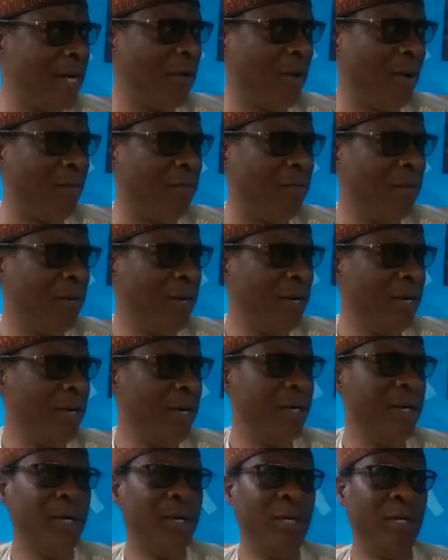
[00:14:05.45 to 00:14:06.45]
of
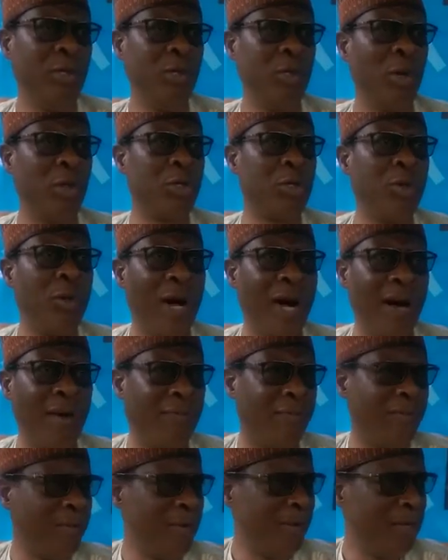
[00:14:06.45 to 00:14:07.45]
those who
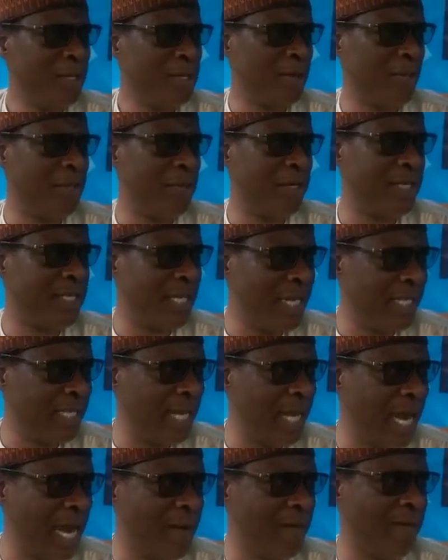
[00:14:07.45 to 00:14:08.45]
have
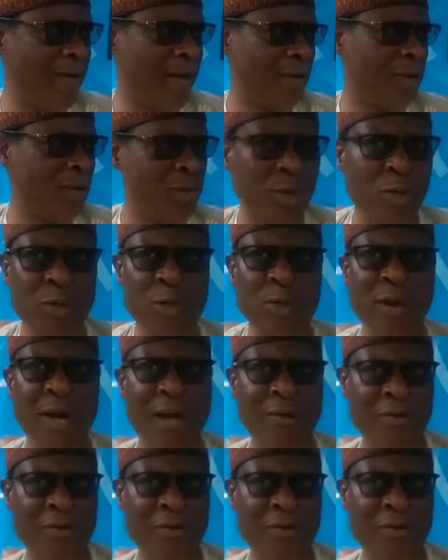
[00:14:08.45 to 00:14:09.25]
sophisticated arms versus those who have